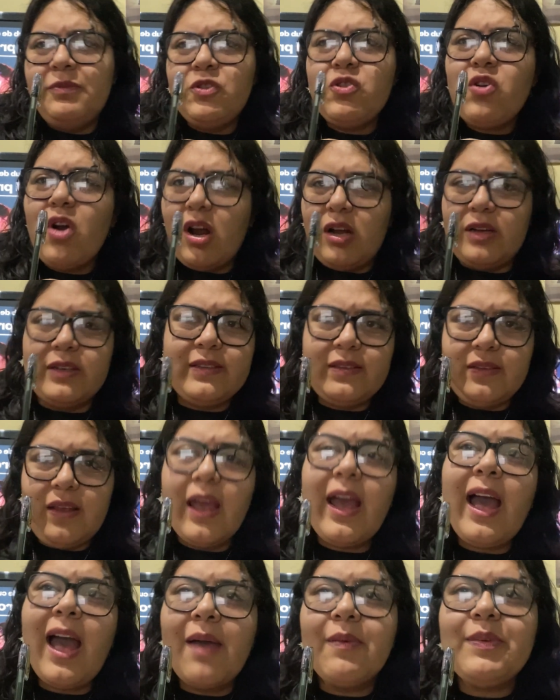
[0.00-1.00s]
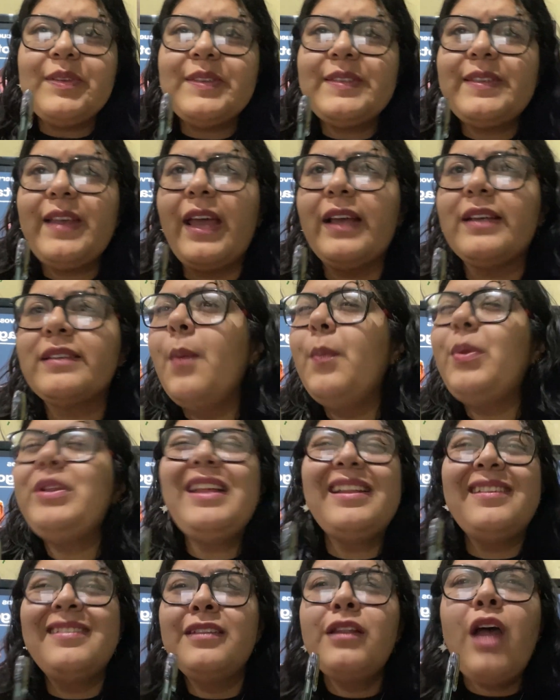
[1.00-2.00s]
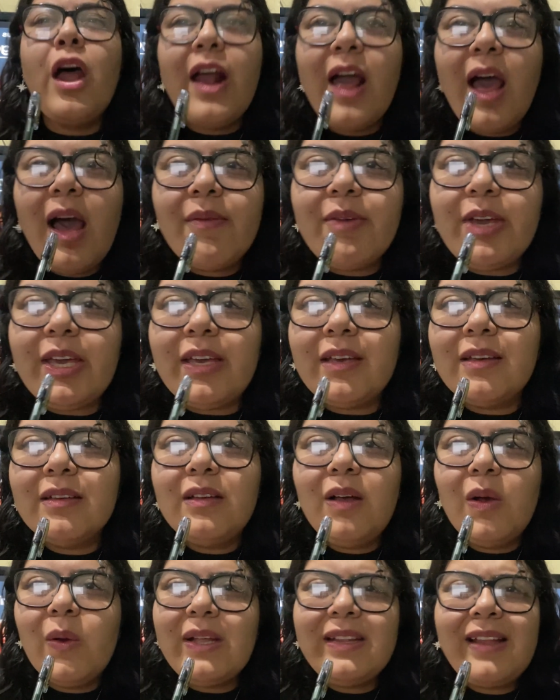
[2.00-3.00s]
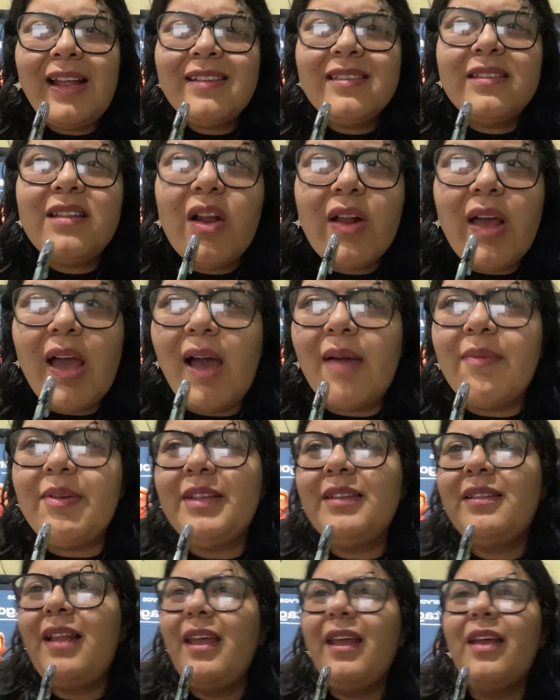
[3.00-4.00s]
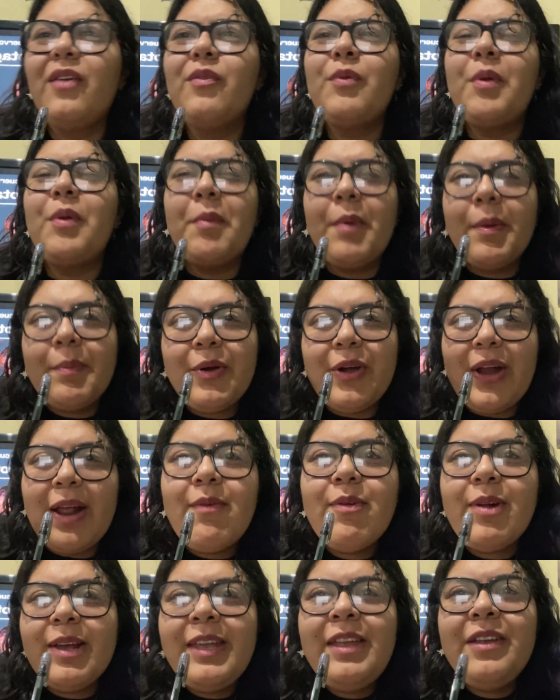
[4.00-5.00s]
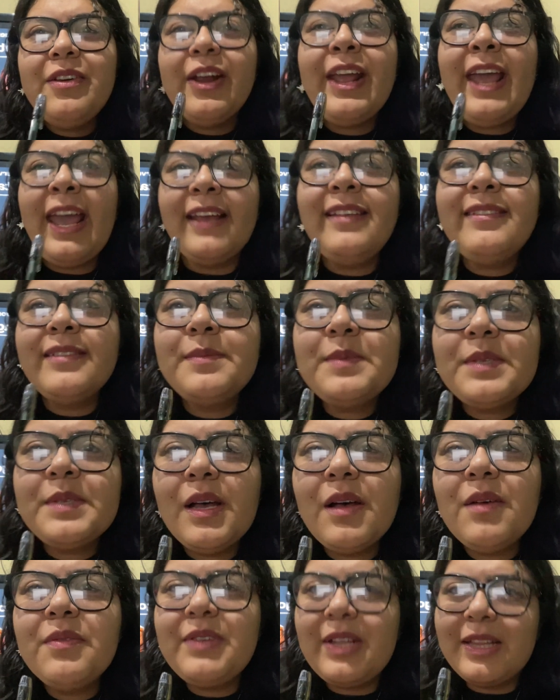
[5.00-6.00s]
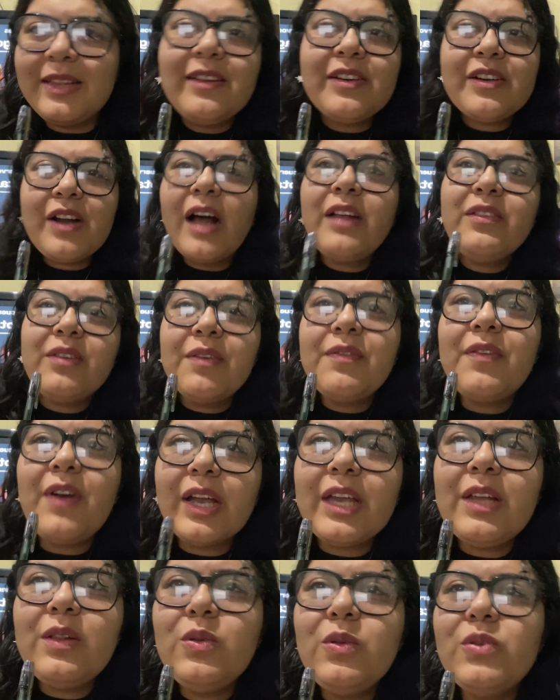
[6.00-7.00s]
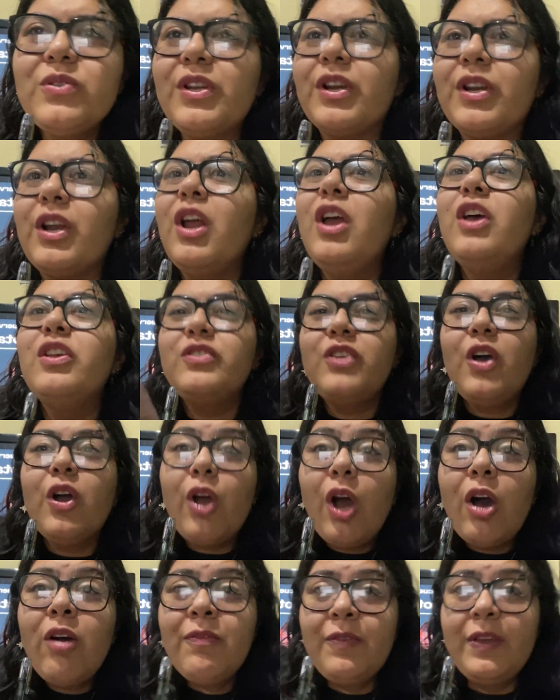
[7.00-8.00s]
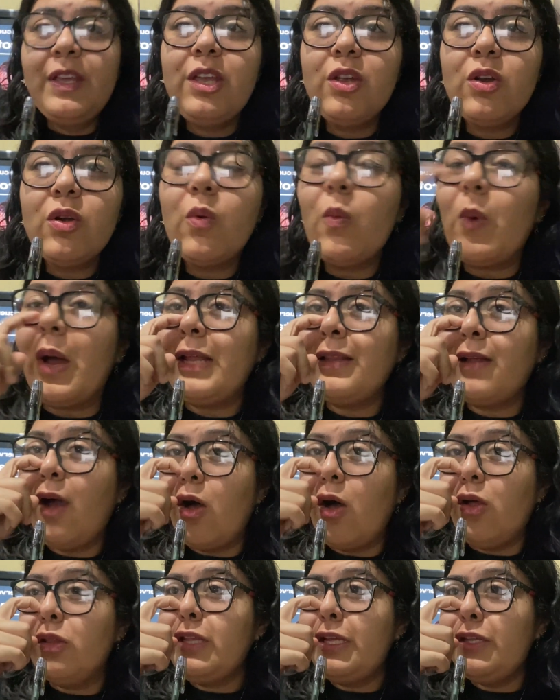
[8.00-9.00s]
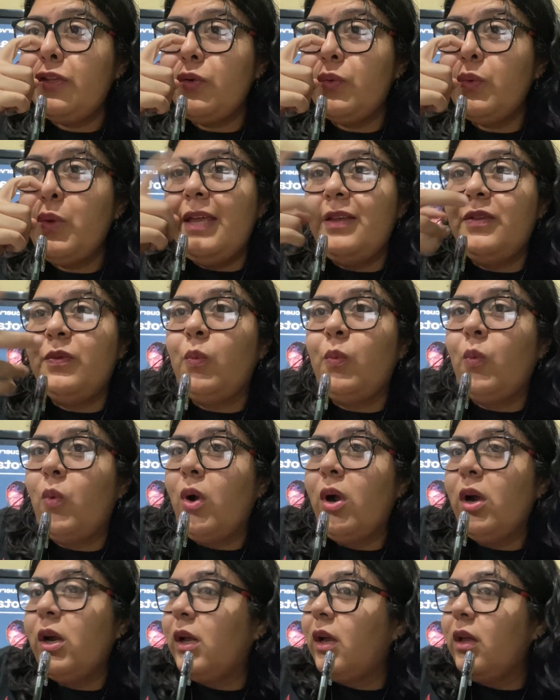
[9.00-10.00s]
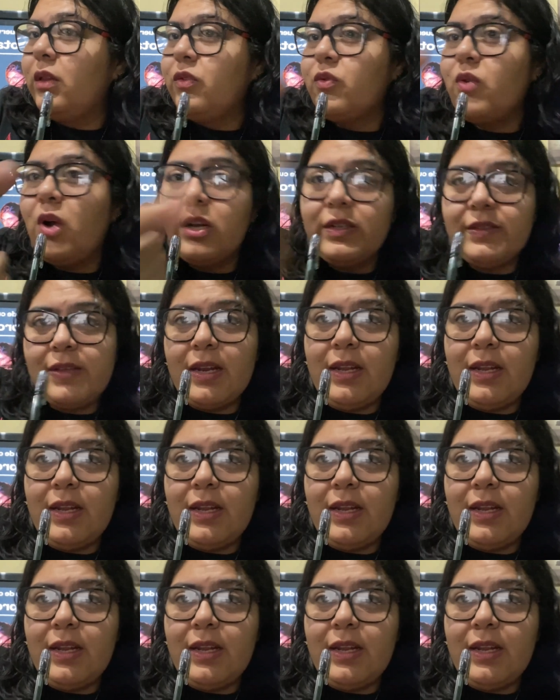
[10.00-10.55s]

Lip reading: drugs and having sex. But that's not a hobby. Okay, that's not a hobby. Like, remember, everyone here hates themselves and they're also a fucking loser. So go figure why all they do is work, drugs, and